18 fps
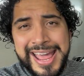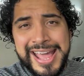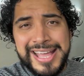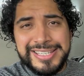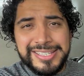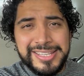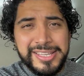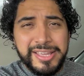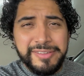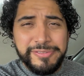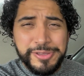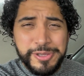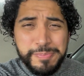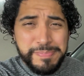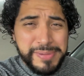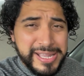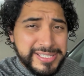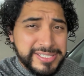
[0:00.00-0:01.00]
asking if you
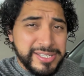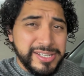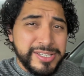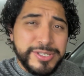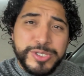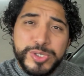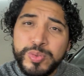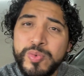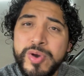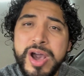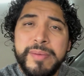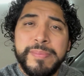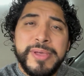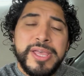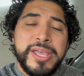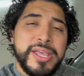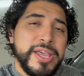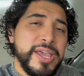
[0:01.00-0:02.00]
can basically
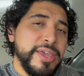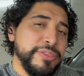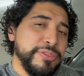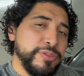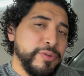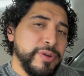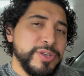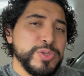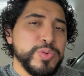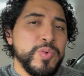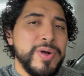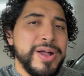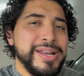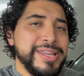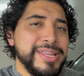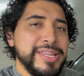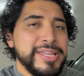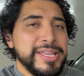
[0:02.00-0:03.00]
swap a
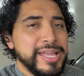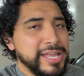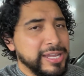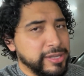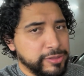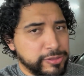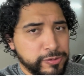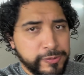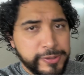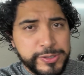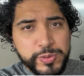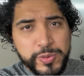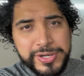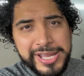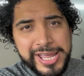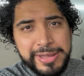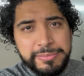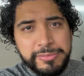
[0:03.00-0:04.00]
320 and a
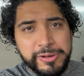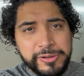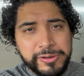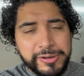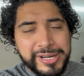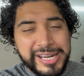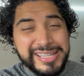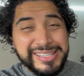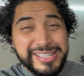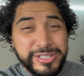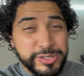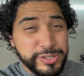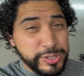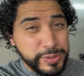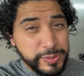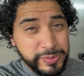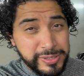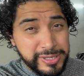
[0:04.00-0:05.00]
328 motor and then
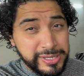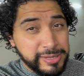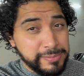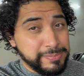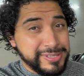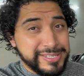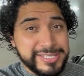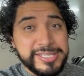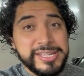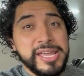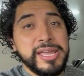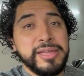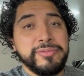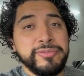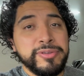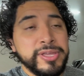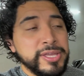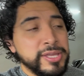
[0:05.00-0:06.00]
tune it and be safe.